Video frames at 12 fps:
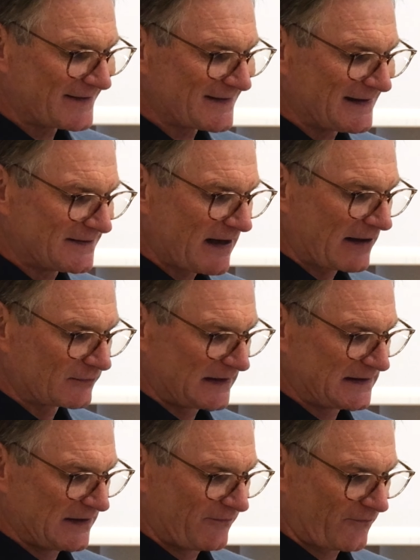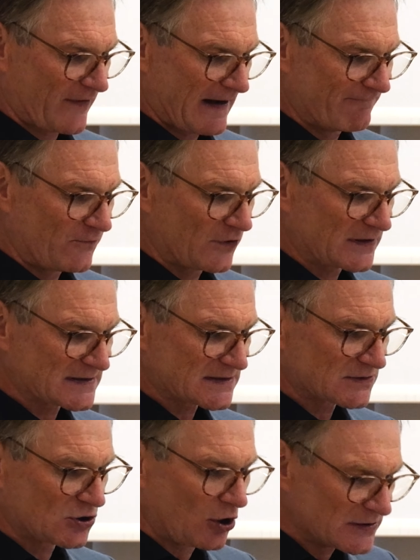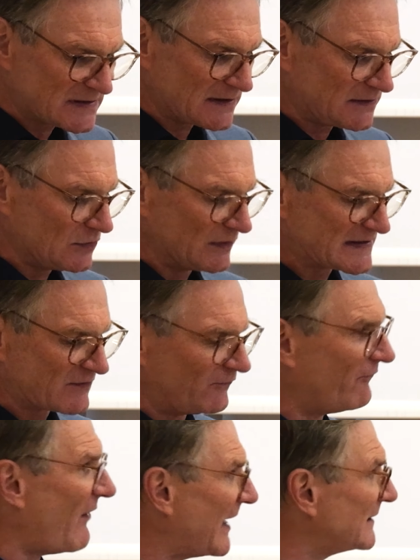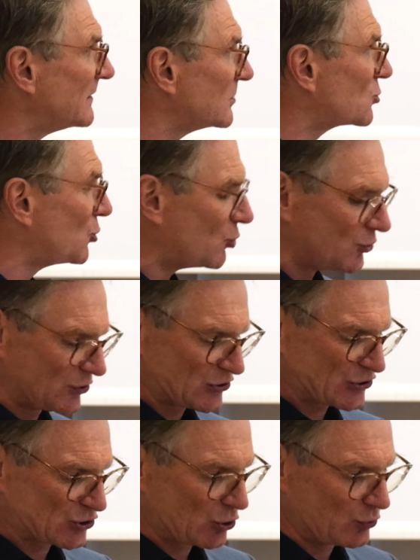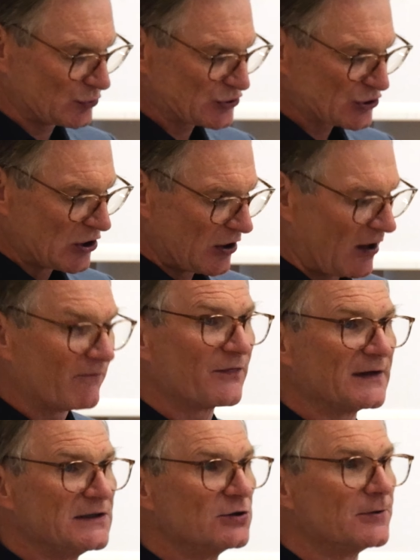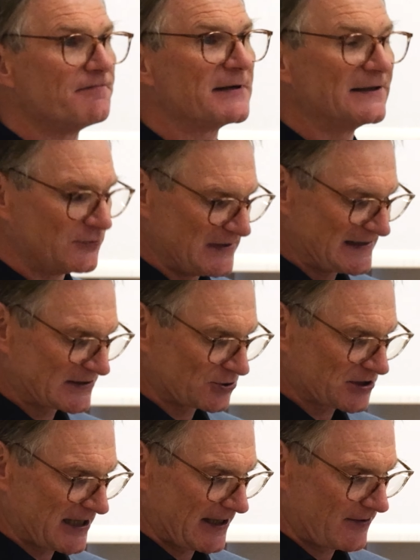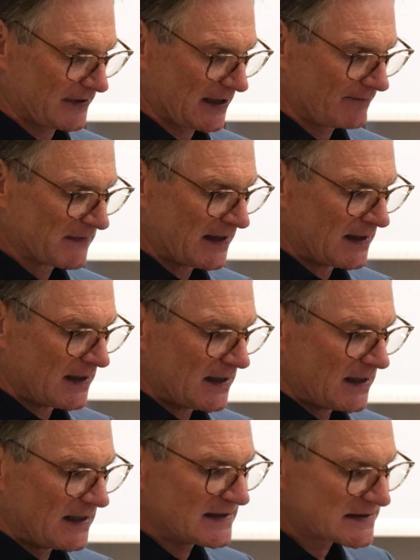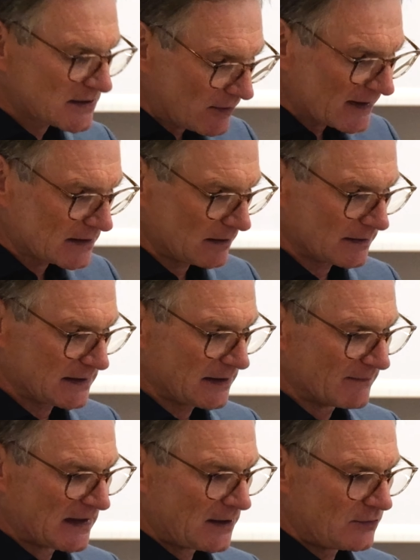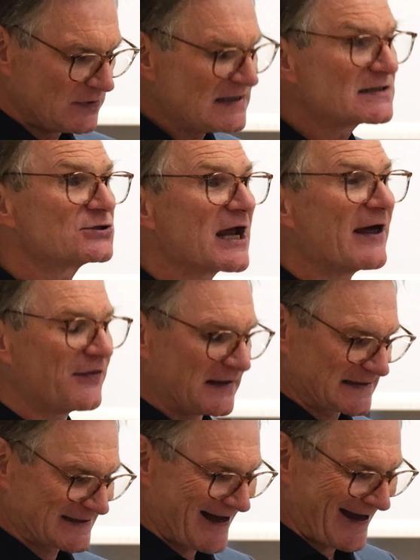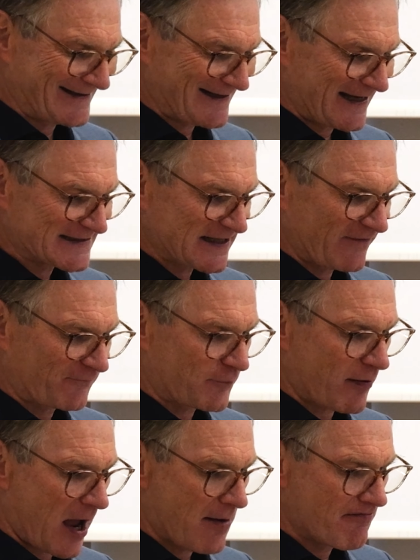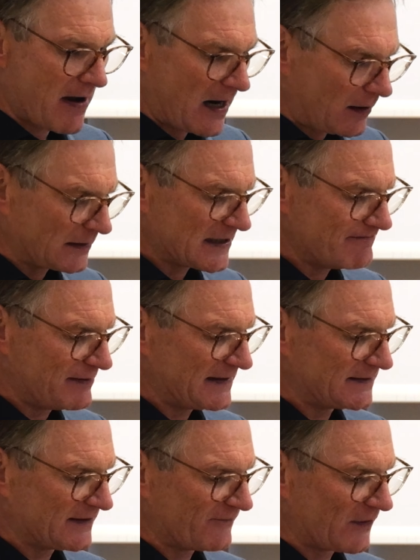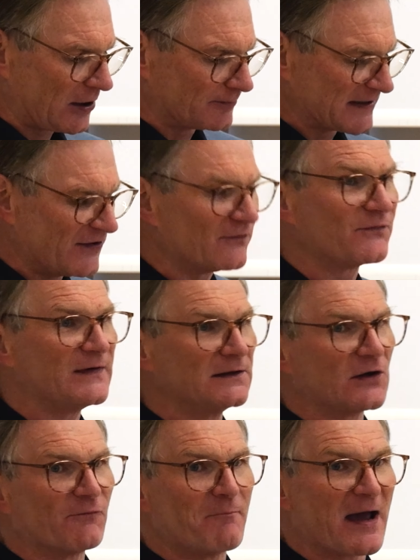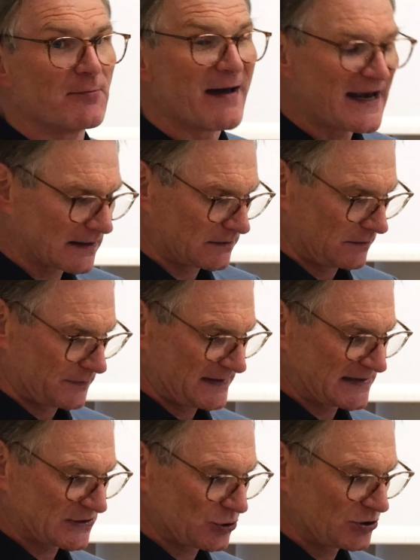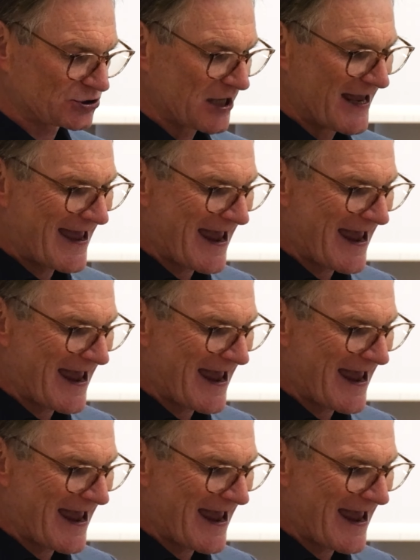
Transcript: and integrity frameworks constitute vital cornerstones of the European research area. Historically, research ethics guidelines have primarily been developed in the field of biomedical research